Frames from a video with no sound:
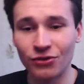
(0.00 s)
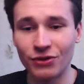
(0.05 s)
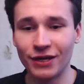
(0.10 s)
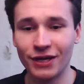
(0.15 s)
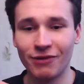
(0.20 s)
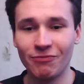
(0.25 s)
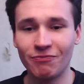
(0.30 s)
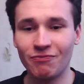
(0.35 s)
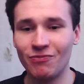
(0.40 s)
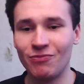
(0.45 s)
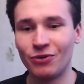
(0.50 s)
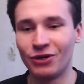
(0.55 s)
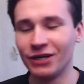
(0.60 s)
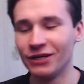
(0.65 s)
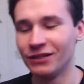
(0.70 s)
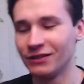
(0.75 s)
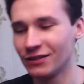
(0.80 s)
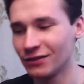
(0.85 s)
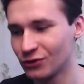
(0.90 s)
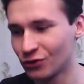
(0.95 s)
the
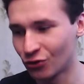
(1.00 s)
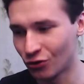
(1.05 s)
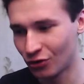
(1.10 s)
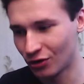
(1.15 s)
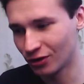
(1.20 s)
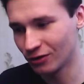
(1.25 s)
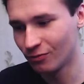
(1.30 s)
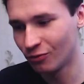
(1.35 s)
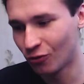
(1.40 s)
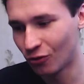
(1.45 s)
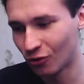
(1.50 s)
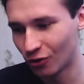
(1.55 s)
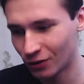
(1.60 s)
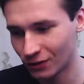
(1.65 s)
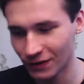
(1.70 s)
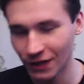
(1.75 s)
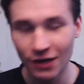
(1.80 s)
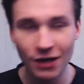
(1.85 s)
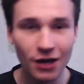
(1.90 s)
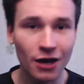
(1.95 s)
printed circuit
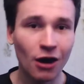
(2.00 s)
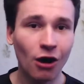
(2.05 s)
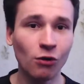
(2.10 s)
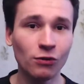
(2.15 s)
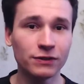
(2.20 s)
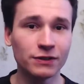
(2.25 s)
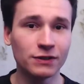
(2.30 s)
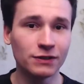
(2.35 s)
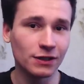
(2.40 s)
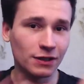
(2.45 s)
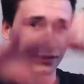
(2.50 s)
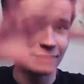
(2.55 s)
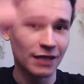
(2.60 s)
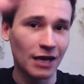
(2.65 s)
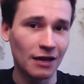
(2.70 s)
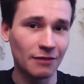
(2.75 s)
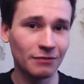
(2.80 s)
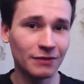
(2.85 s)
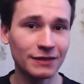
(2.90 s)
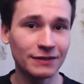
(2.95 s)
board. Also
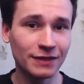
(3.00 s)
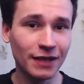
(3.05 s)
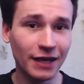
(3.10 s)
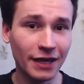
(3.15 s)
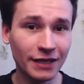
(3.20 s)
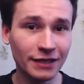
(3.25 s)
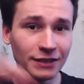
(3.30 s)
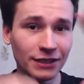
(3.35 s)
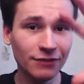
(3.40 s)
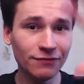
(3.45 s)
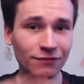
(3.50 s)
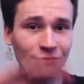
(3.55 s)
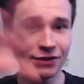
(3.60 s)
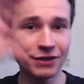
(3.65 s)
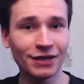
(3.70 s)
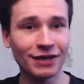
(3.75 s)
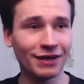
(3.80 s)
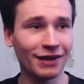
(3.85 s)
some scientific